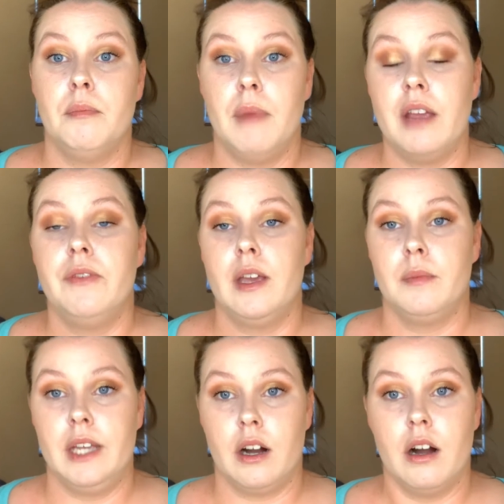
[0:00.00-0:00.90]
my
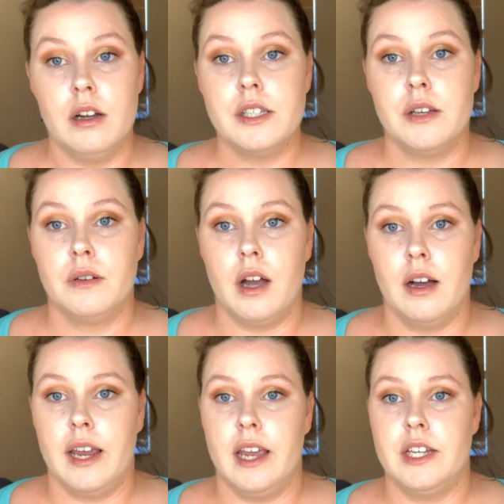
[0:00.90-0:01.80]
family are also
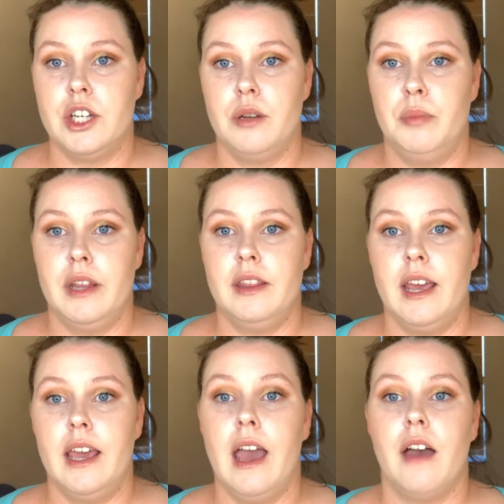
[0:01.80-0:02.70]
Caucasian, but
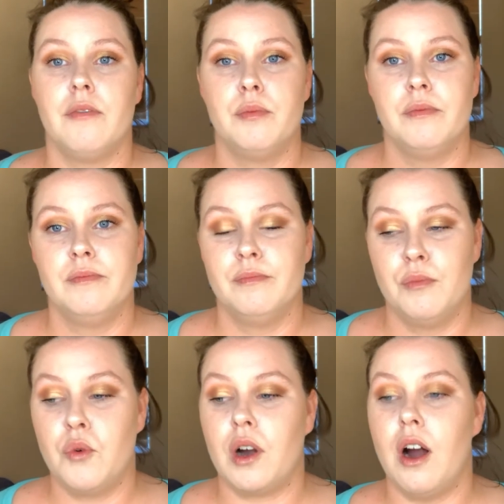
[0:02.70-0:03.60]
they have
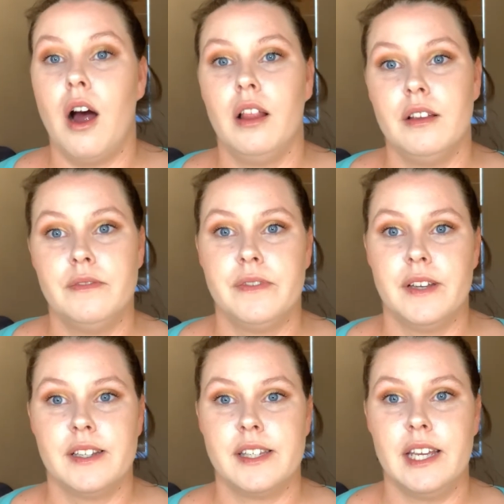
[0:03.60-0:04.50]
more olive
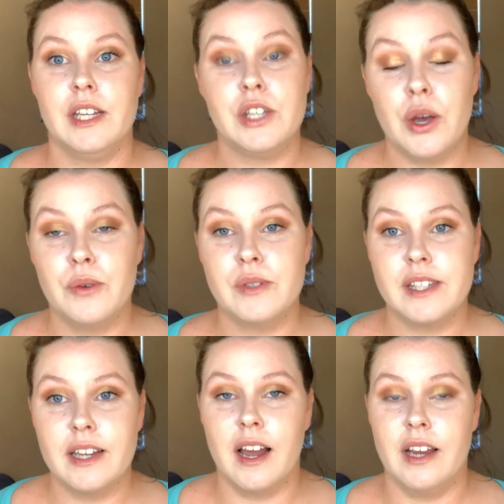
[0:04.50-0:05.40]
skin tones
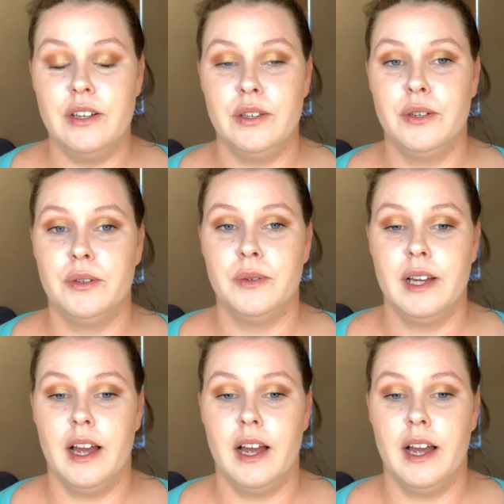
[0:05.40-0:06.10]
than I do.